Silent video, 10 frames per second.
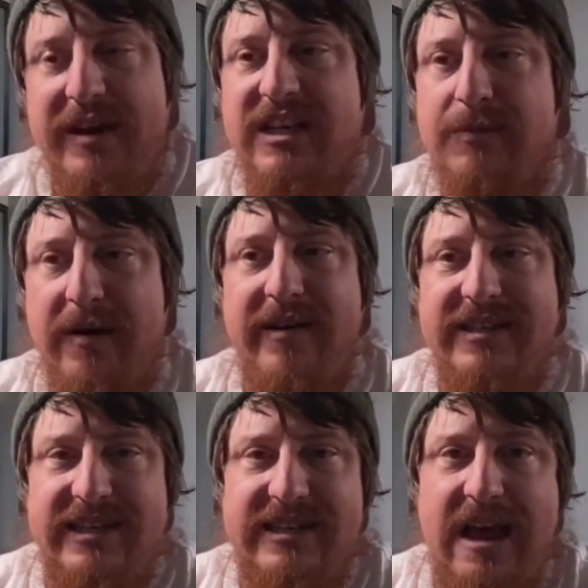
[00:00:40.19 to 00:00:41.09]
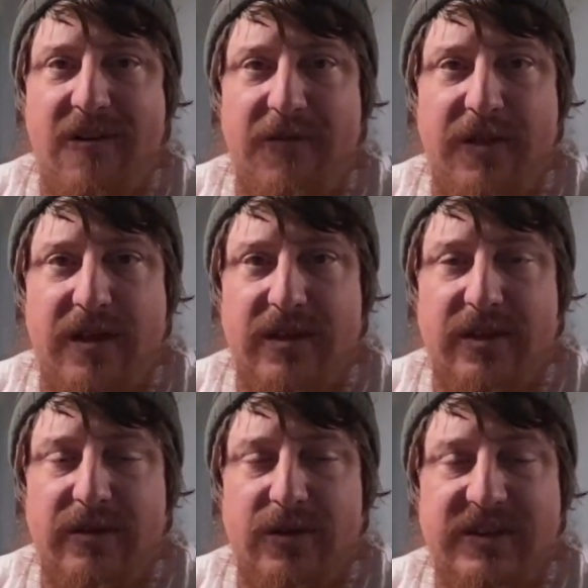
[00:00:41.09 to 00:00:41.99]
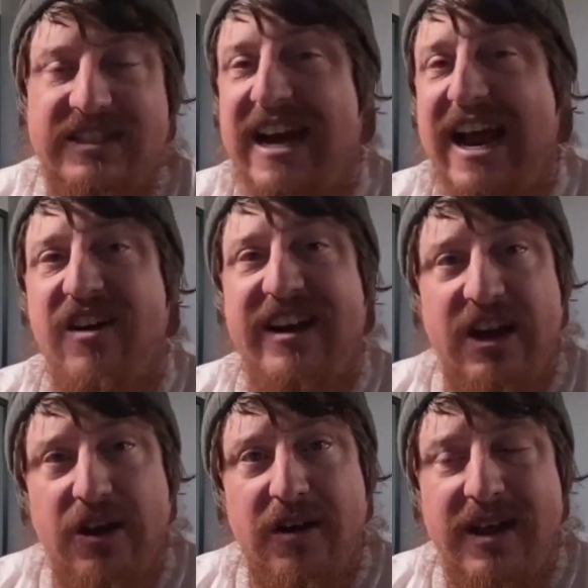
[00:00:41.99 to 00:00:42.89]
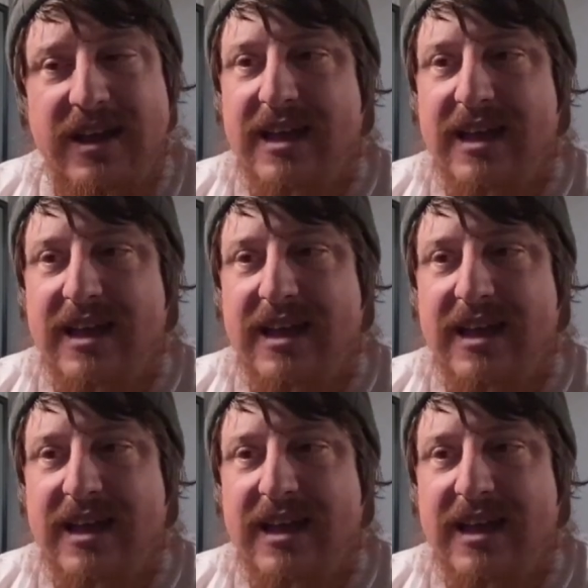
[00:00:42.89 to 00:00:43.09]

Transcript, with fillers: experiencing now for the this entire year,